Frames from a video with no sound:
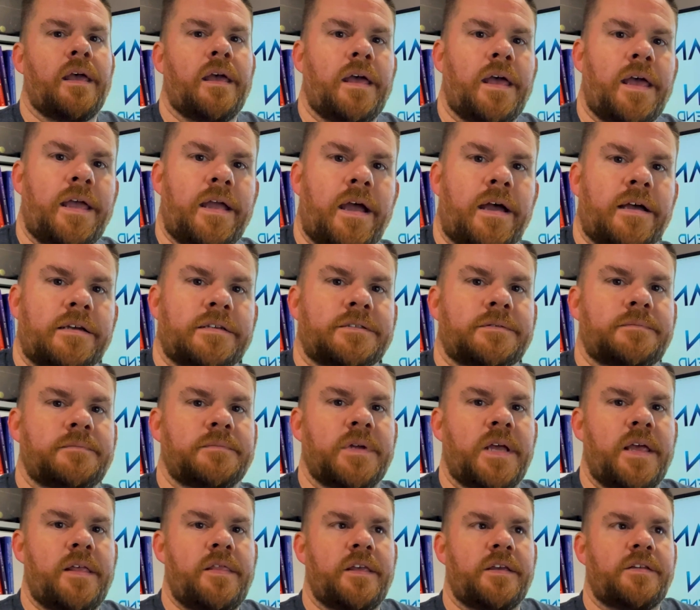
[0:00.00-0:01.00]
Hey guys,
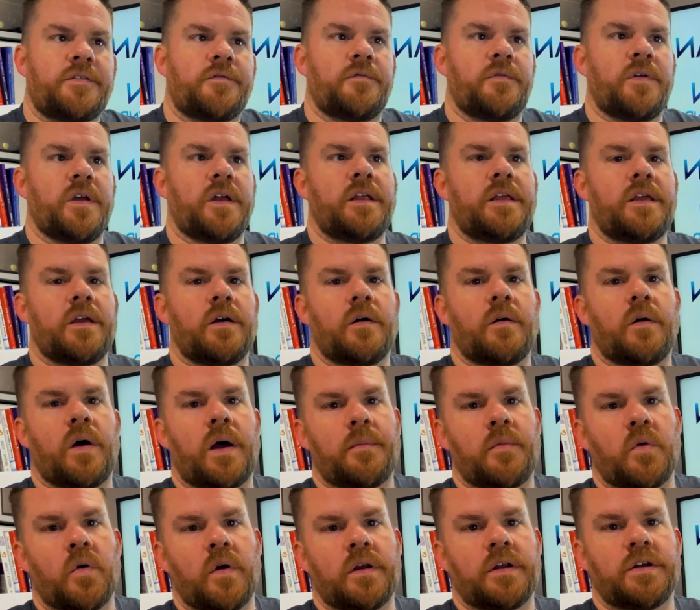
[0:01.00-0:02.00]
in this video
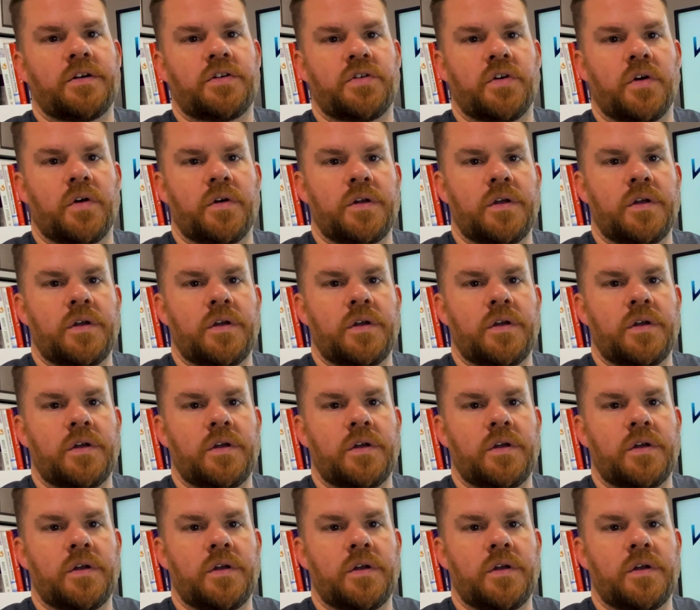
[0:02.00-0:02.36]
I'm going to show